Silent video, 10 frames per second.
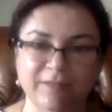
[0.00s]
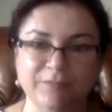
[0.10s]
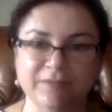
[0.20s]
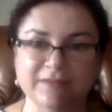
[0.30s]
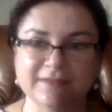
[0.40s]

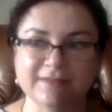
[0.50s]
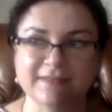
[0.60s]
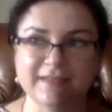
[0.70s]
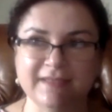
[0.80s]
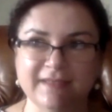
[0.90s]
because
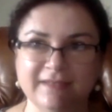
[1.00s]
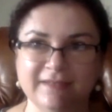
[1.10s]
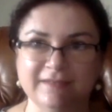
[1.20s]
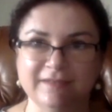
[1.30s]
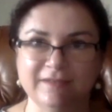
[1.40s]

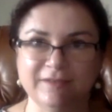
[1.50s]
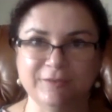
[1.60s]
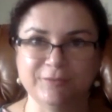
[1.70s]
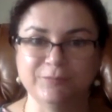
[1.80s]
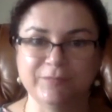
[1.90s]
then
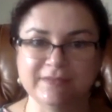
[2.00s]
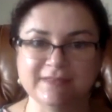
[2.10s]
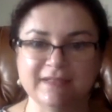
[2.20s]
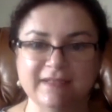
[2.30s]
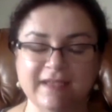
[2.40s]
you
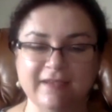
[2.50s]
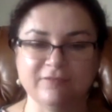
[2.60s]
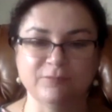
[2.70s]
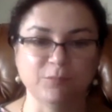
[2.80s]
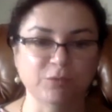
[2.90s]
basically
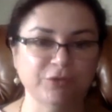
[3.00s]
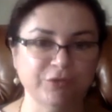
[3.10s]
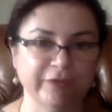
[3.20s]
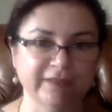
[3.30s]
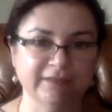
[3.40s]
have more
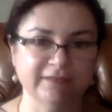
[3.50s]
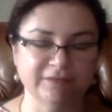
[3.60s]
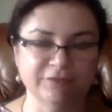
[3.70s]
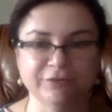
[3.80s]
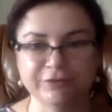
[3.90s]
credit
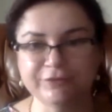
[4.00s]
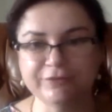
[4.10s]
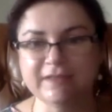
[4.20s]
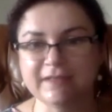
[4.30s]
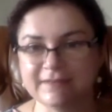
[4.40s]
and you're
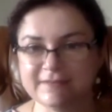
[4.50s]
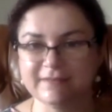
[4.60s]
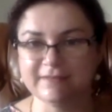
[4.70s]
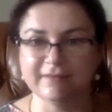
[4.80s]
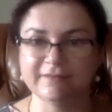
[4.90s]

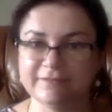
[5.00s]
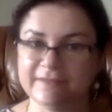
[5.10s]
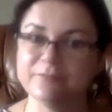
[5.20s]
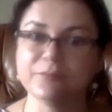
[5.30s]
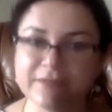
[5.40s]
utilizing under
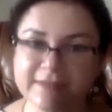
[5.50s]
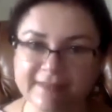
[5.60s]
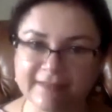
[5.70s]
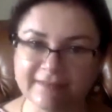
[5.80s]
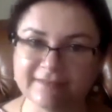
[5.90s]

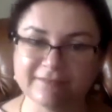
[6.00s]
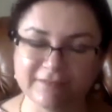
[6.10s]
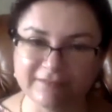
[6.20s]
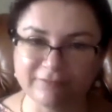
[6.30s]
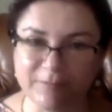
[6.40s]
10%.
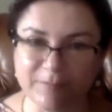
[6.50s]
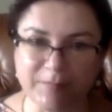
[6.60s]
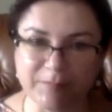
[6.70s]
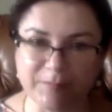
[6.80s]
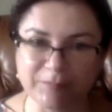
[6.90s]

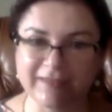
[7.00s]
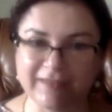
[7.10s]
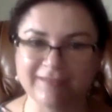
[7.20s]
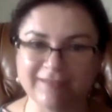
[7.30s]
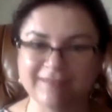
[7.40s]
Remember
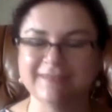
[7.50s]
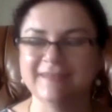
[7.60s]
that.